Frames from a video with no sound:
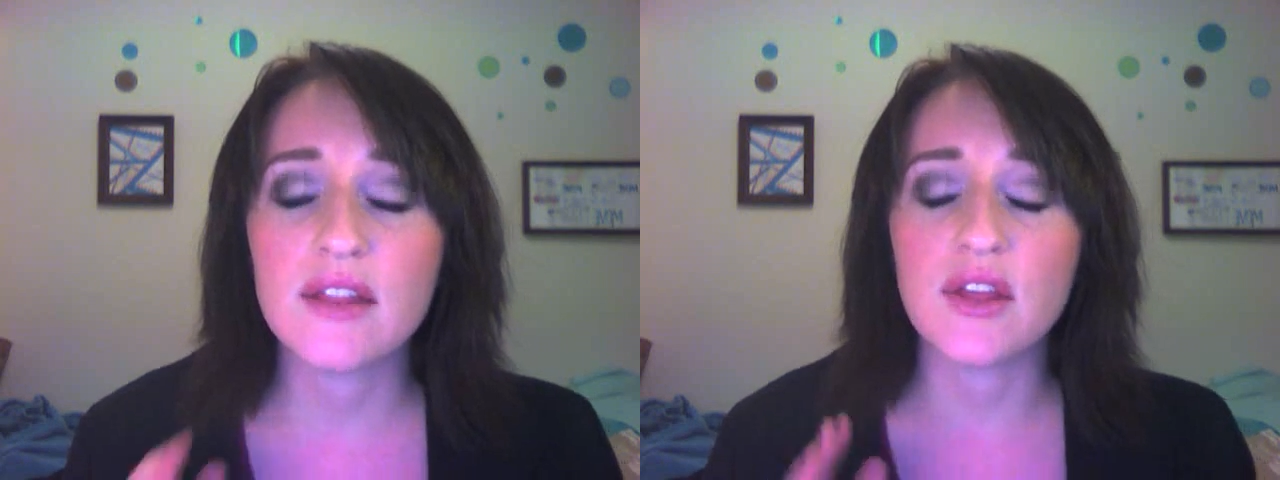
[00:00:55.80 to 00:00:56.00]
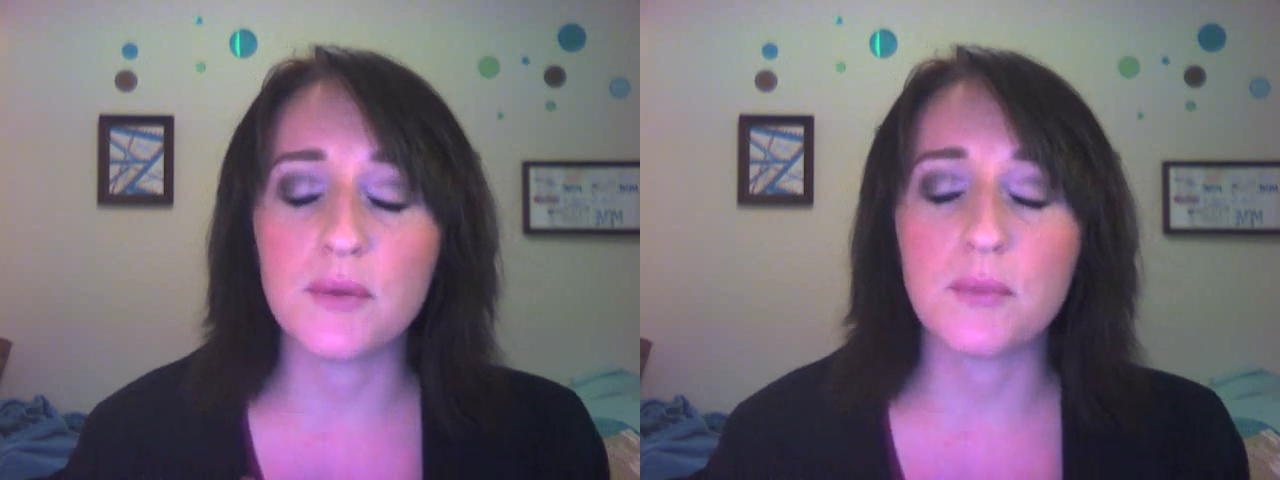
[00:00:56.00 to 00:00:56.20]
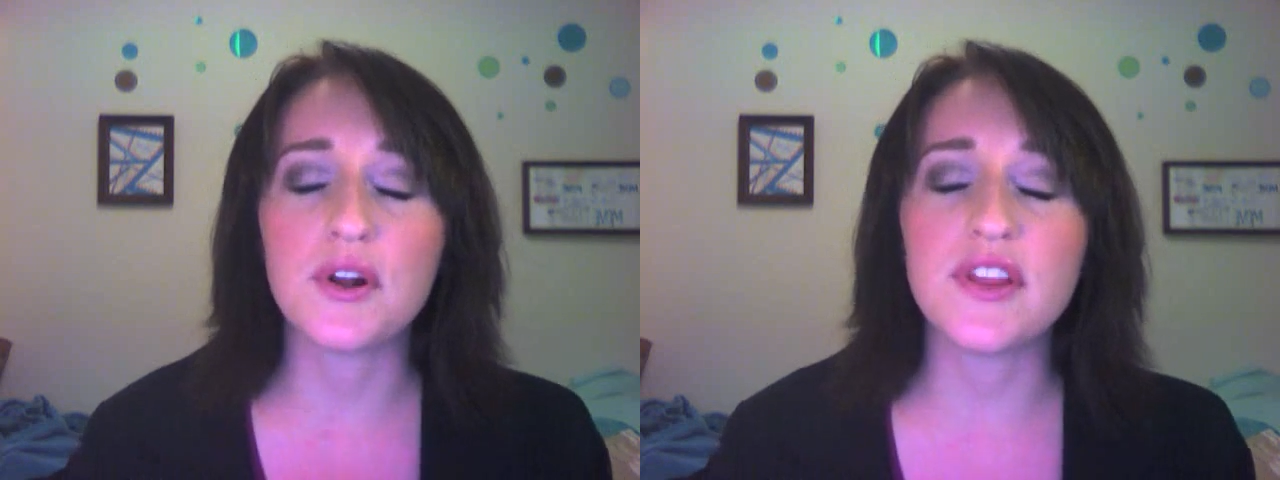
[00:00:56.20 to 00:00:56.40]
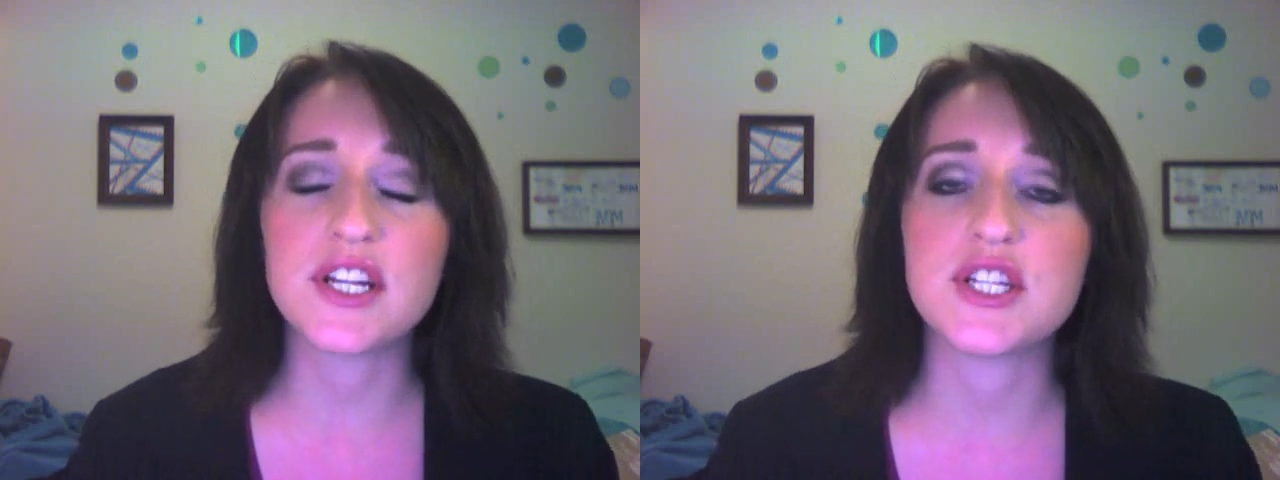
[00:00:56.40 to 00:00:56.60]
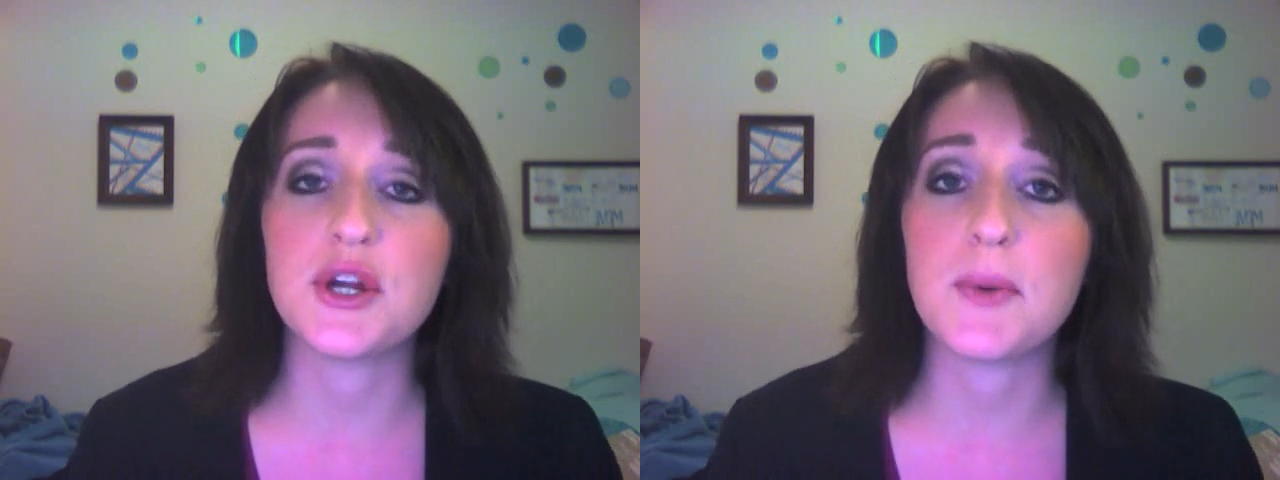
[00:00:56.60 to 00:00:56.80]
the important
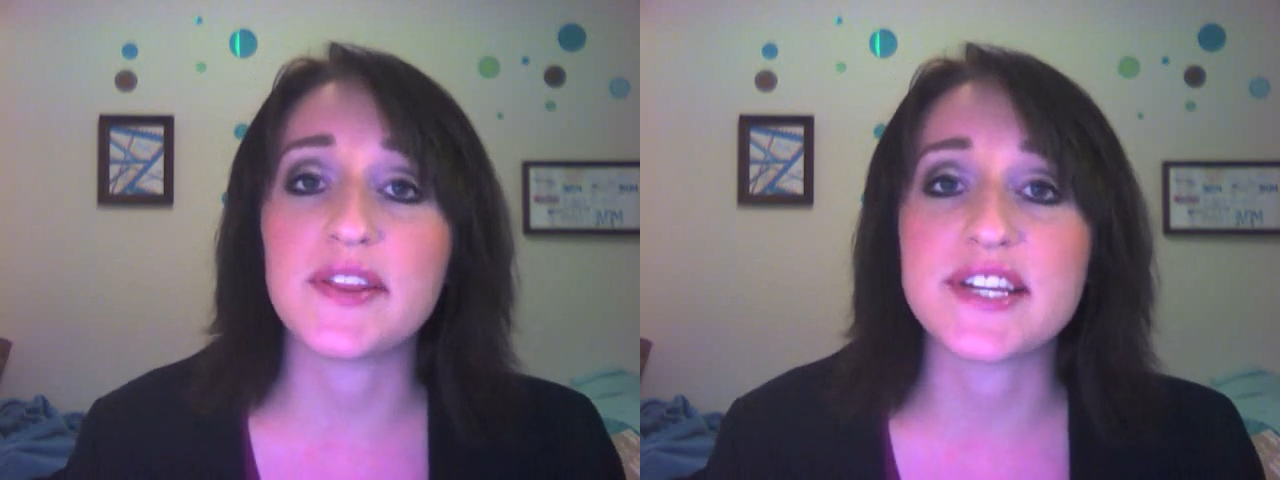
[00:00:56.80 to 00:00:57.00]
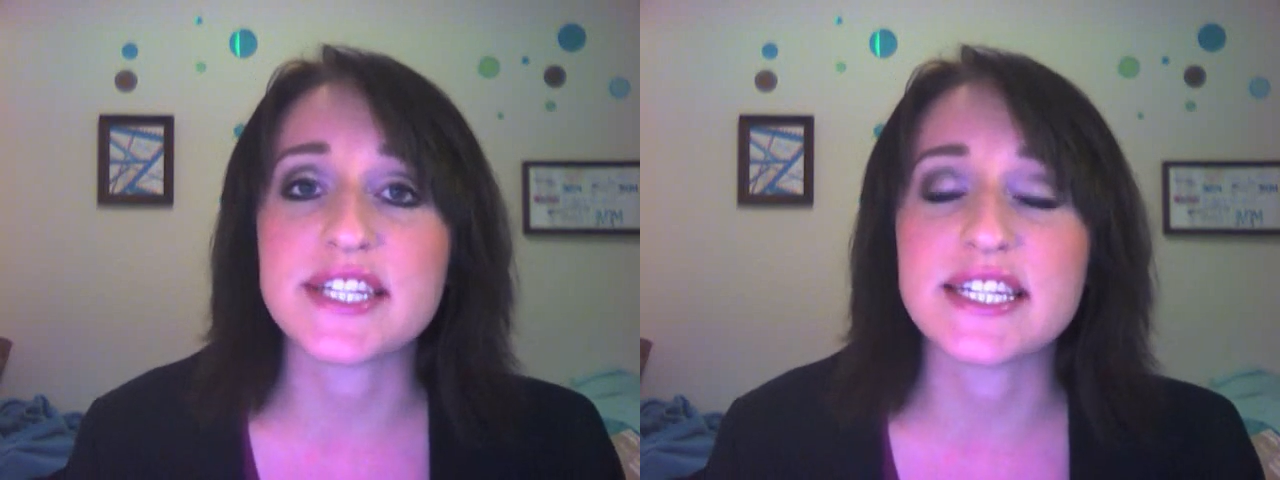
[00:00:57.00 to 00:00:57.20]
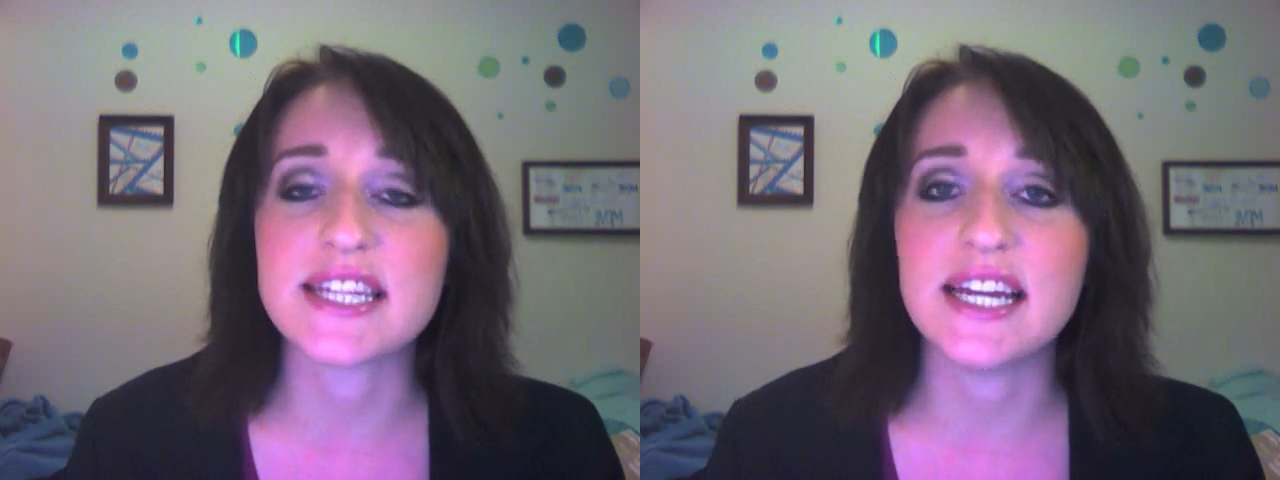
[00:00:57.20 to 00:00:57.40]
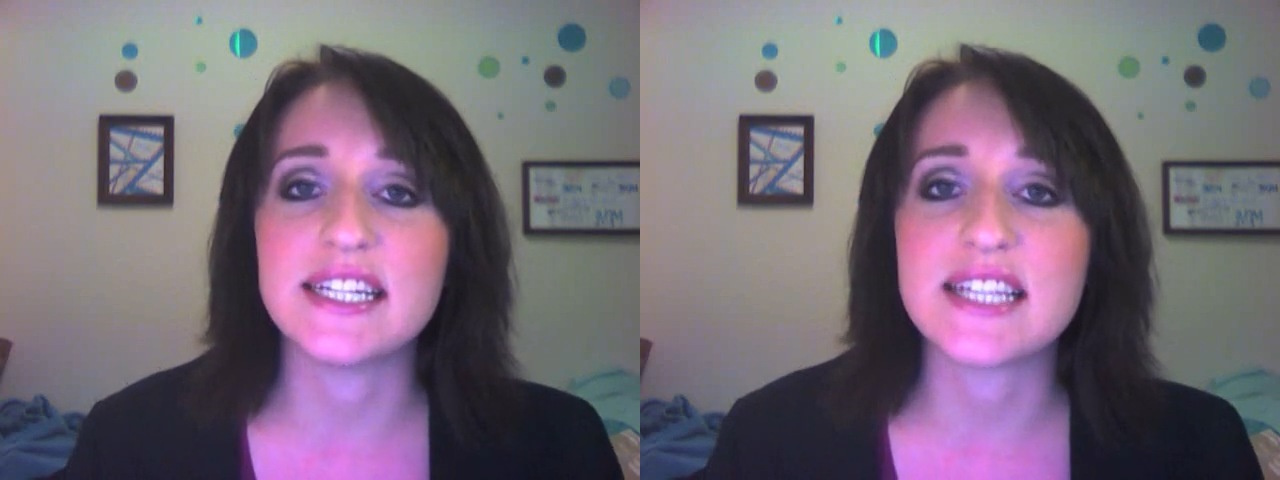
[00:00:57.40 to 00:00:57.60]
thing to note about this is that